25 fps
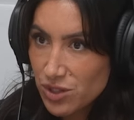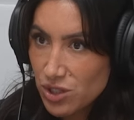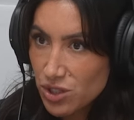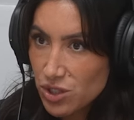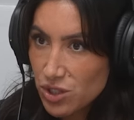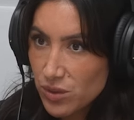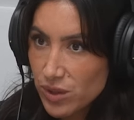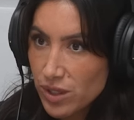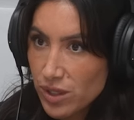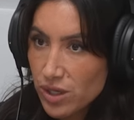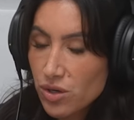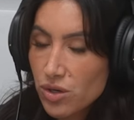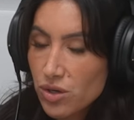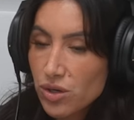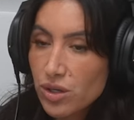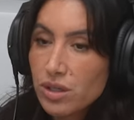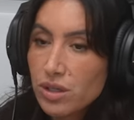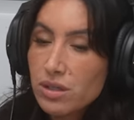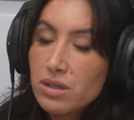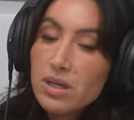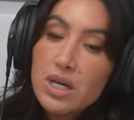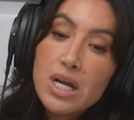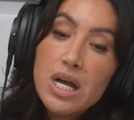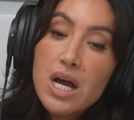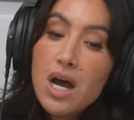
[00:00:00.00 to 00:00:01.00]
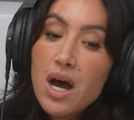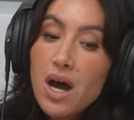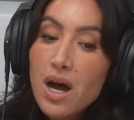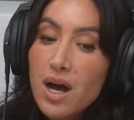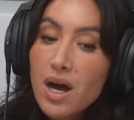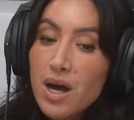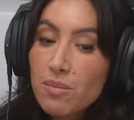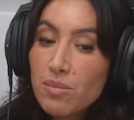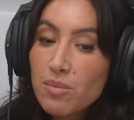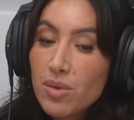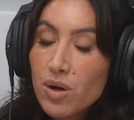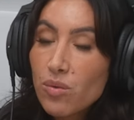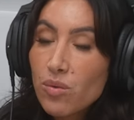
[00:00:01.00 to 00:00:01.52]
when you're doing a curl.
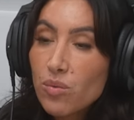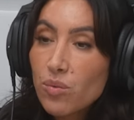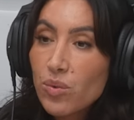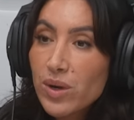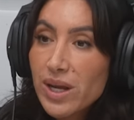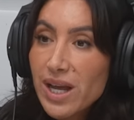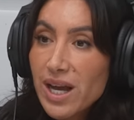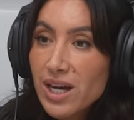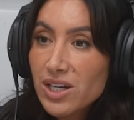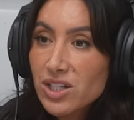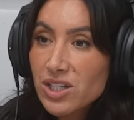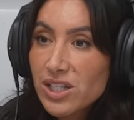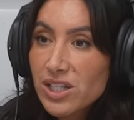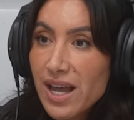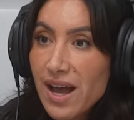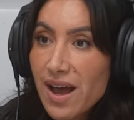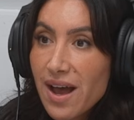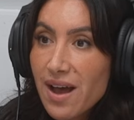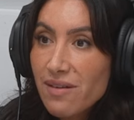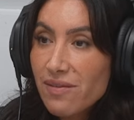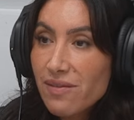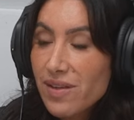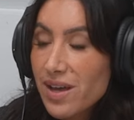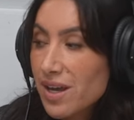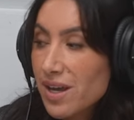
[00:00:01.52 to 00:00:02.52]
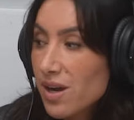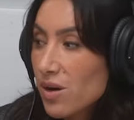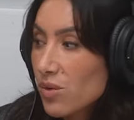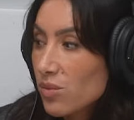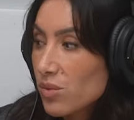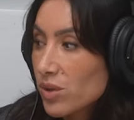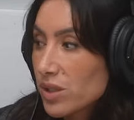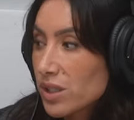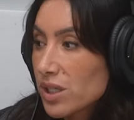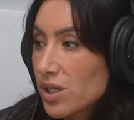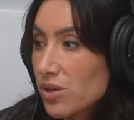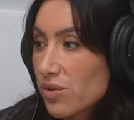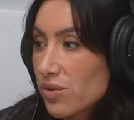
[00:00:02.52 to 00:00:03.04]
Um, we actually have like a
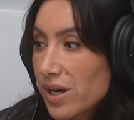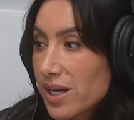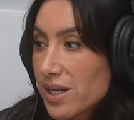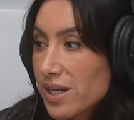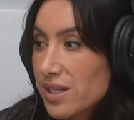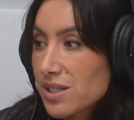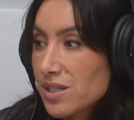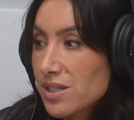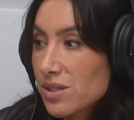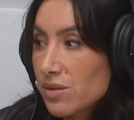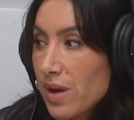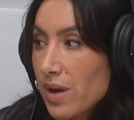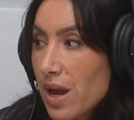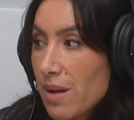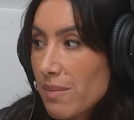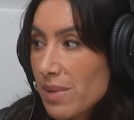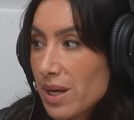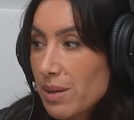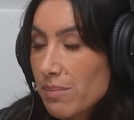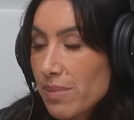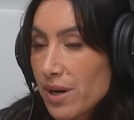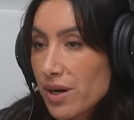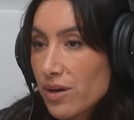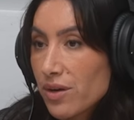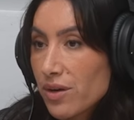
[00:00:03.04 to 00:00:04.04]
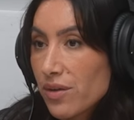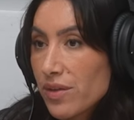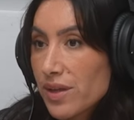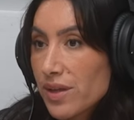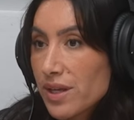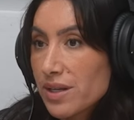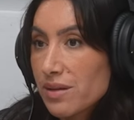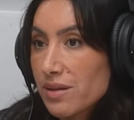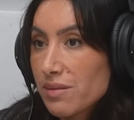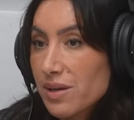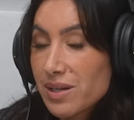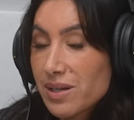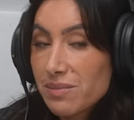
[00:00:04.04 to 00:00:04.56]
really great ceramic barrel
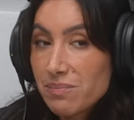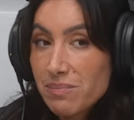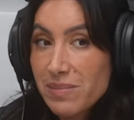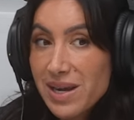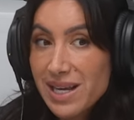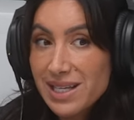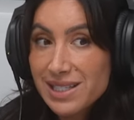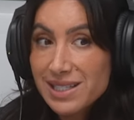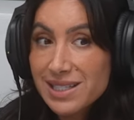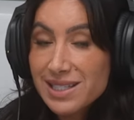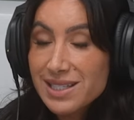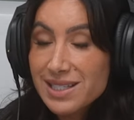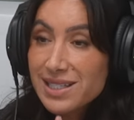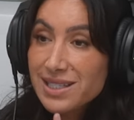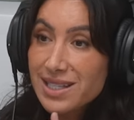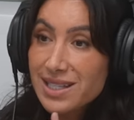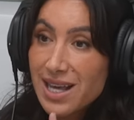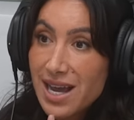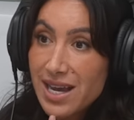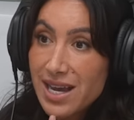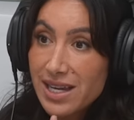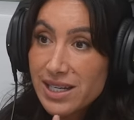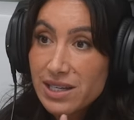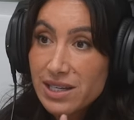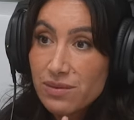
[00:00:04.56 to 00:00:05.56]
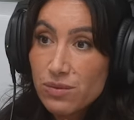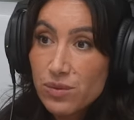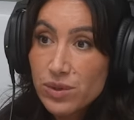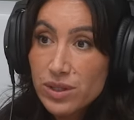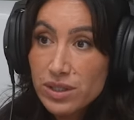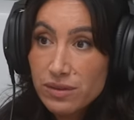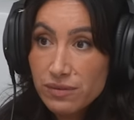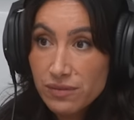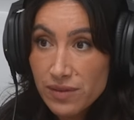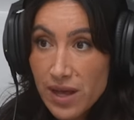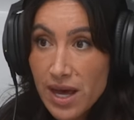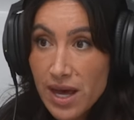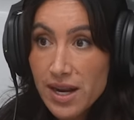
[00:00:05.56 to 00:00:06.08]
that it makes it slide even with
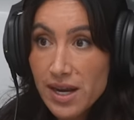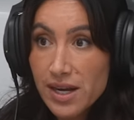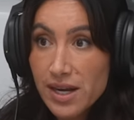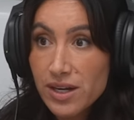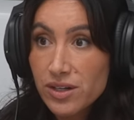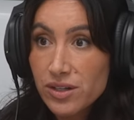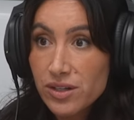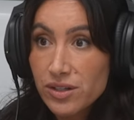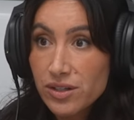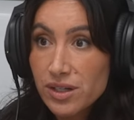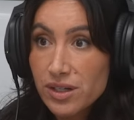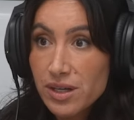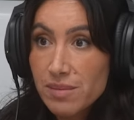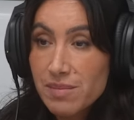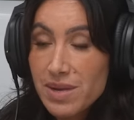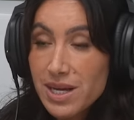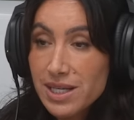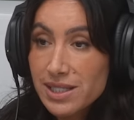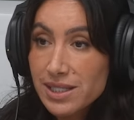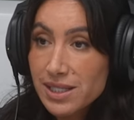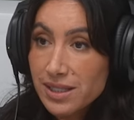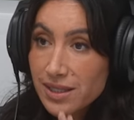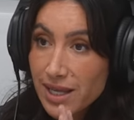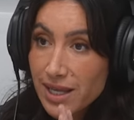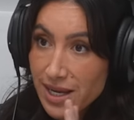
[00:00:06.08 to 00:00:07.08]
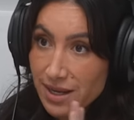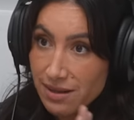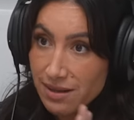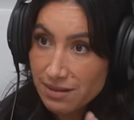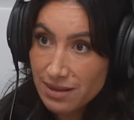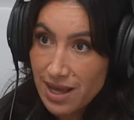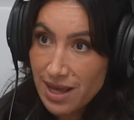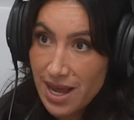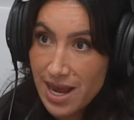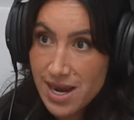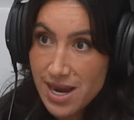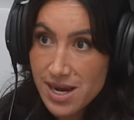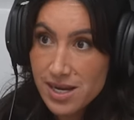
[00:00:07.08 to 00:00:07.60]
the flat iron. It mm-hmm. makes it mm-hmm. like
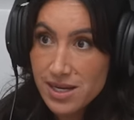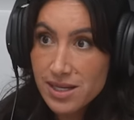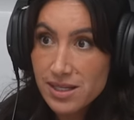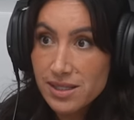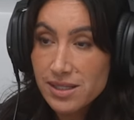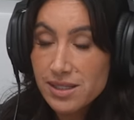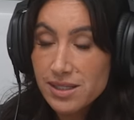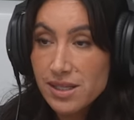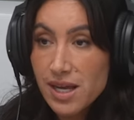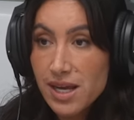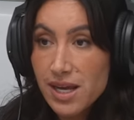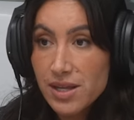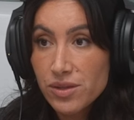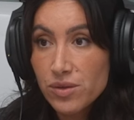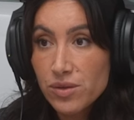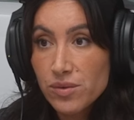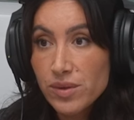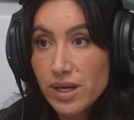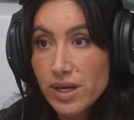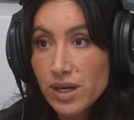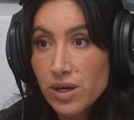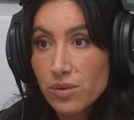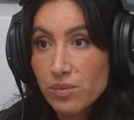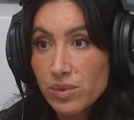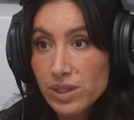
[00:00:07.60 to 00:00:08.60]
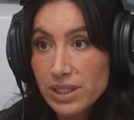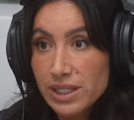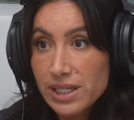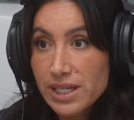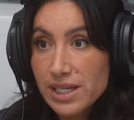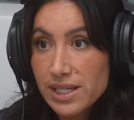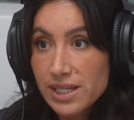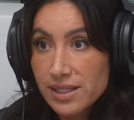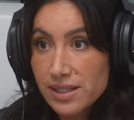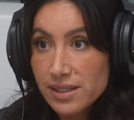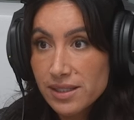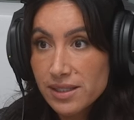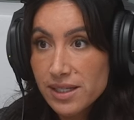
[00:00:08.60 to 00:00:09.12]
glide and slide through the hair really
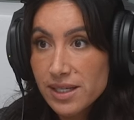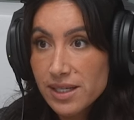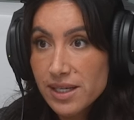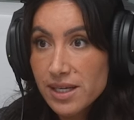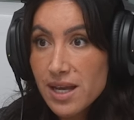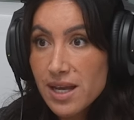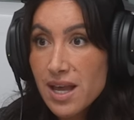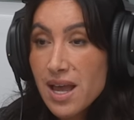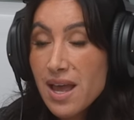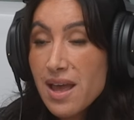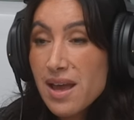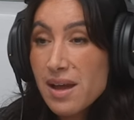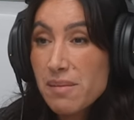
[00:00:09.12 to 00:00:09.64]
easily.